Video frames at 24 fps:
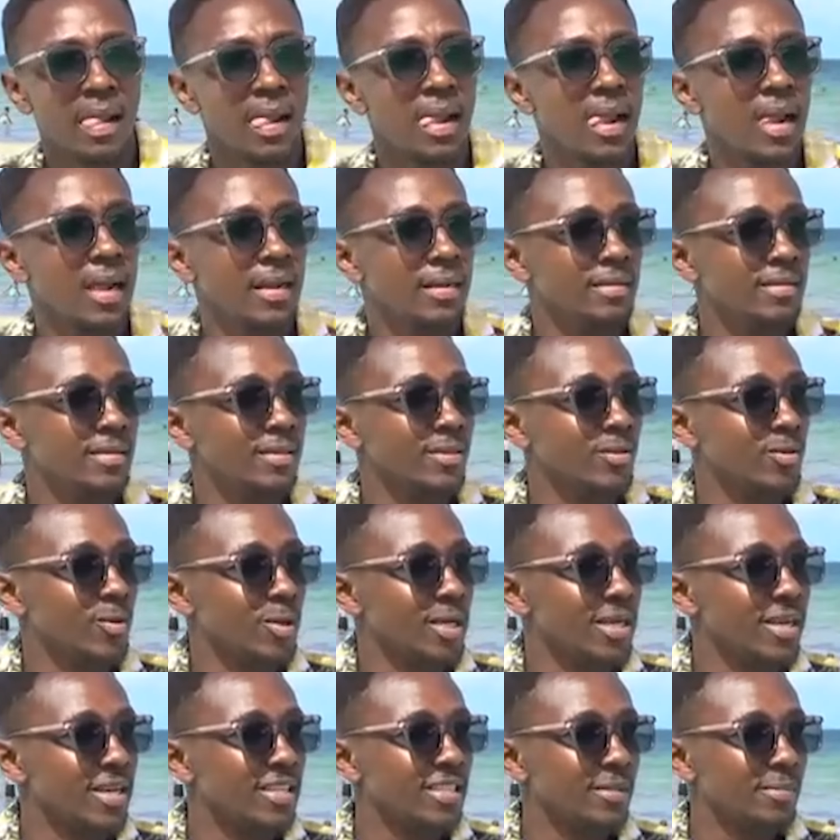And
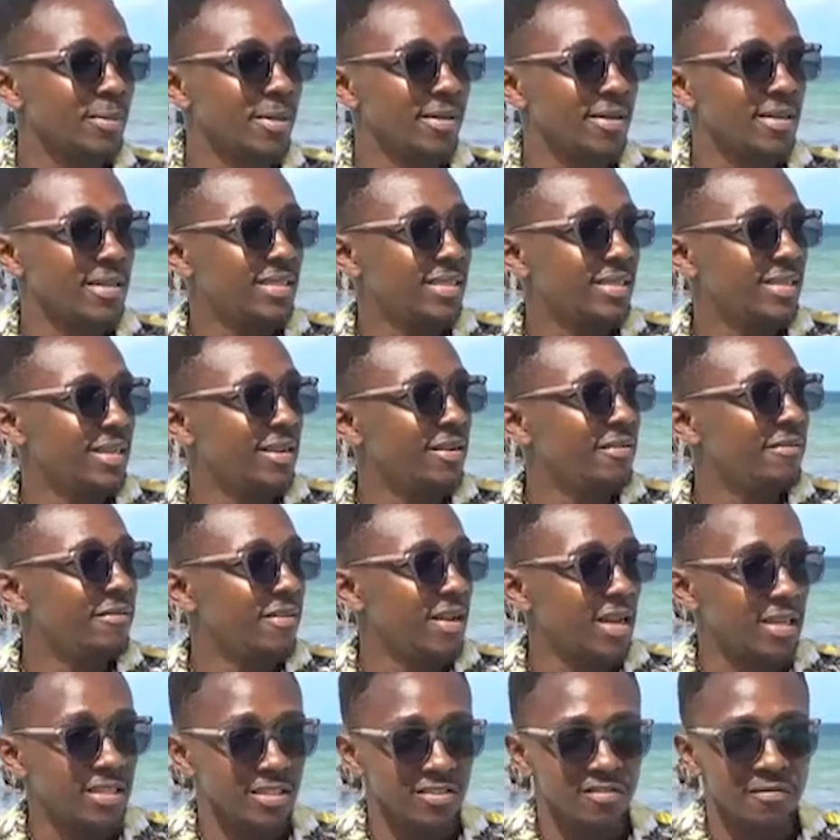we're experiencing
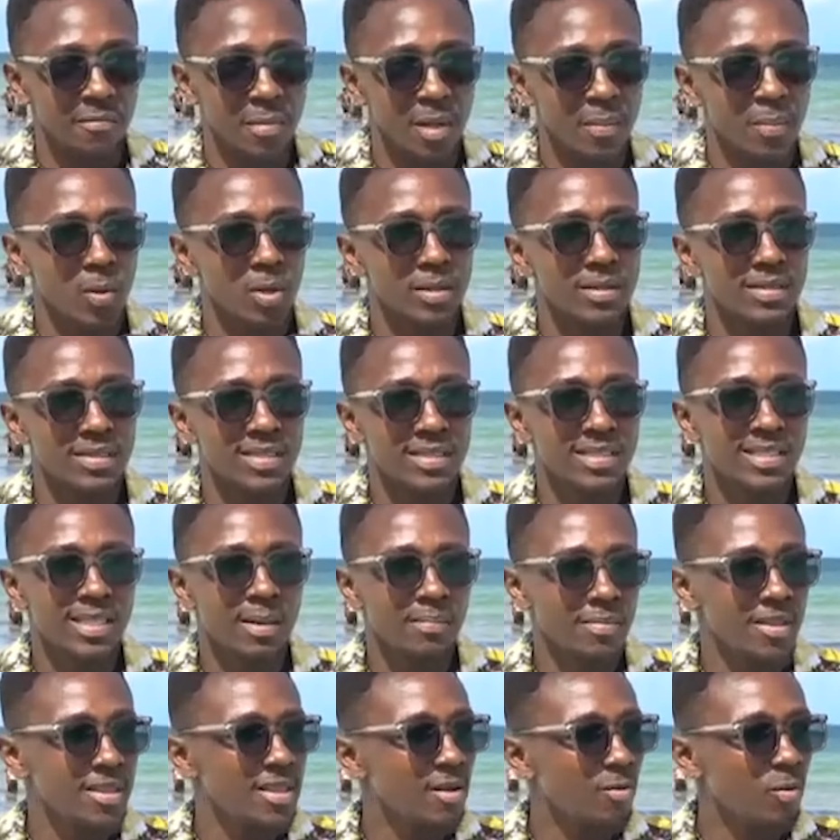influx of people. This is
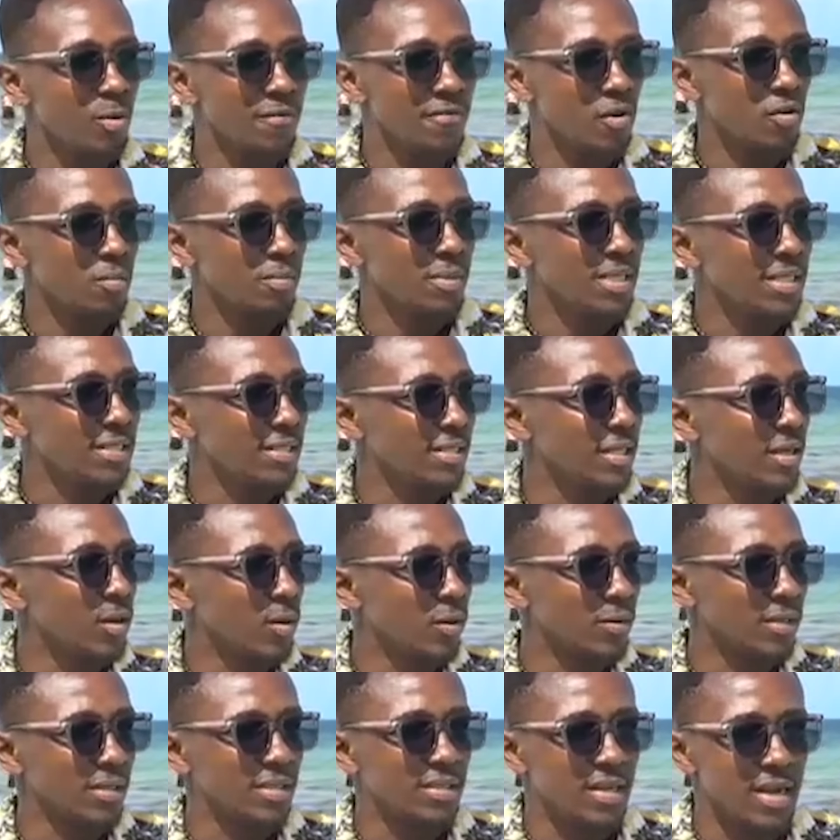something that we've not been seeing
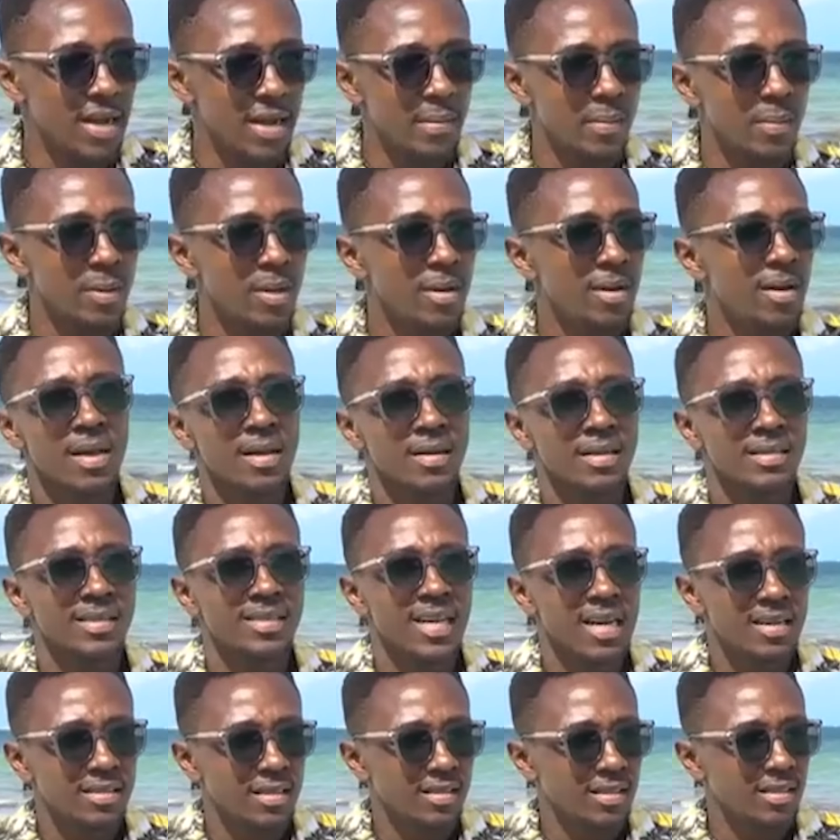all the time.
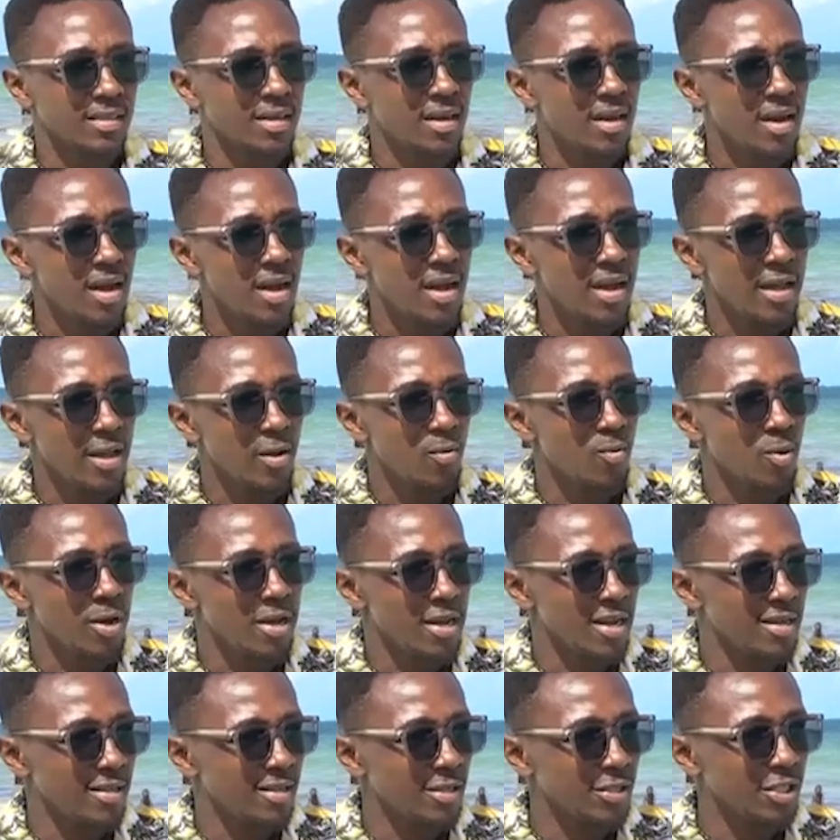Taxes are high. We
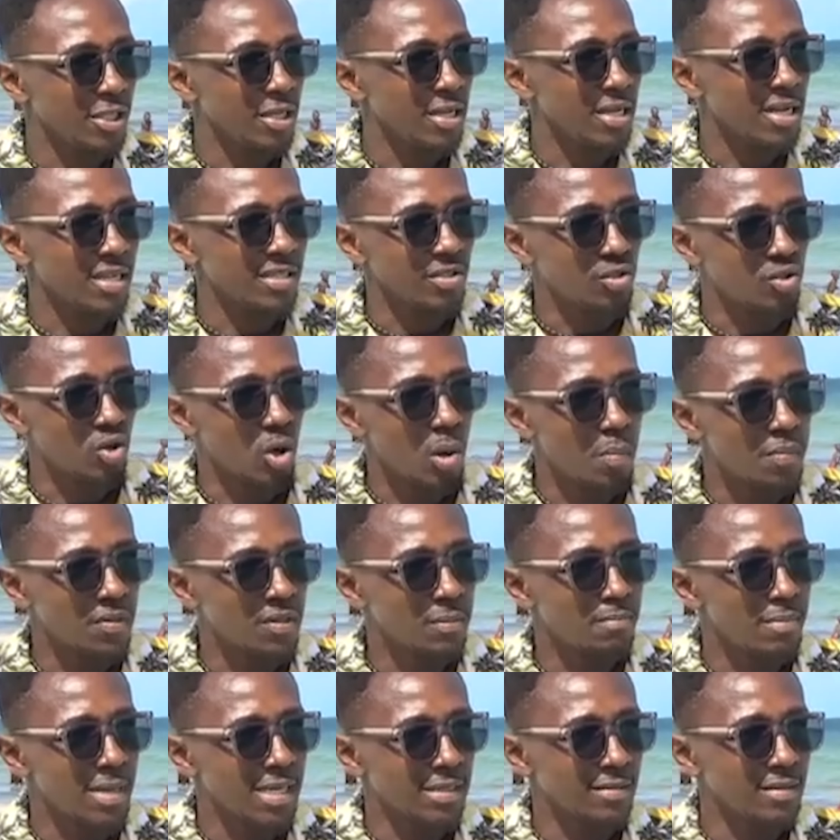hear the shilling has
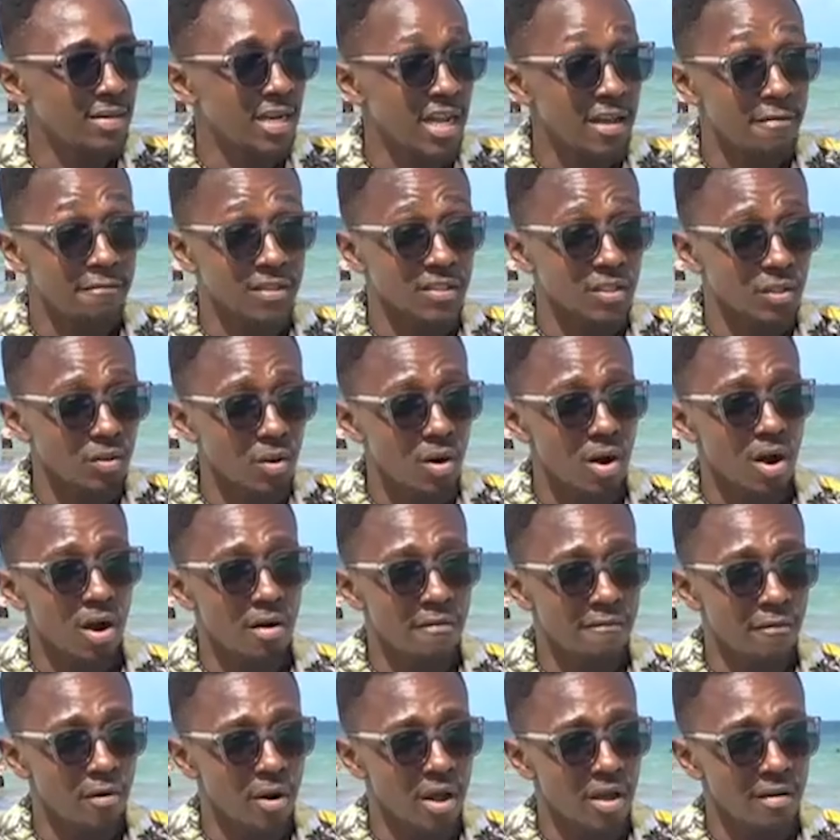dropped, but life is so
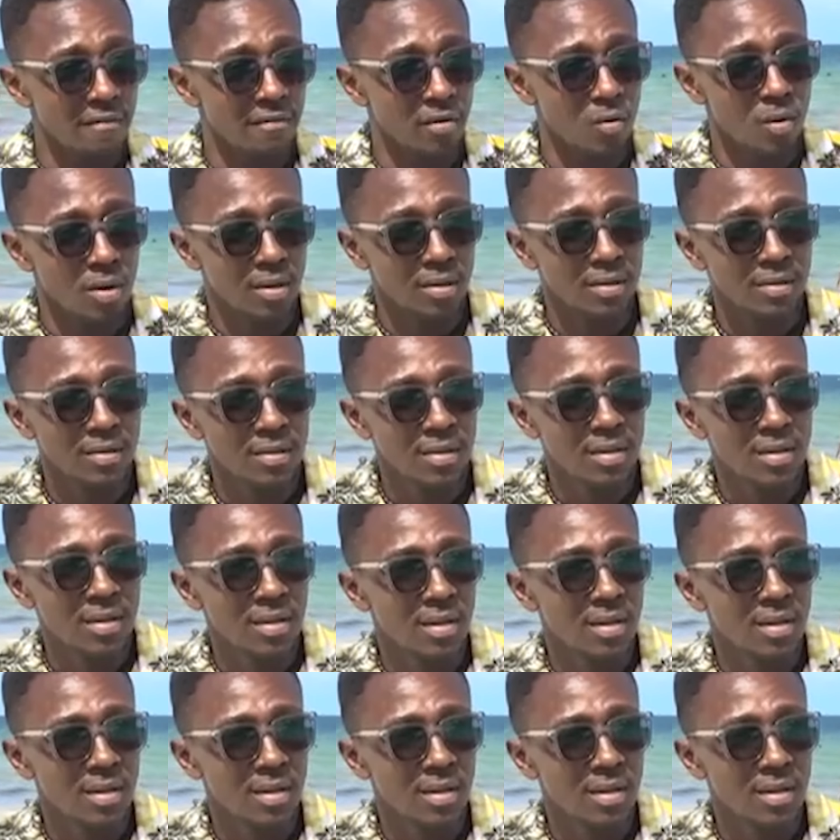hard for everyone.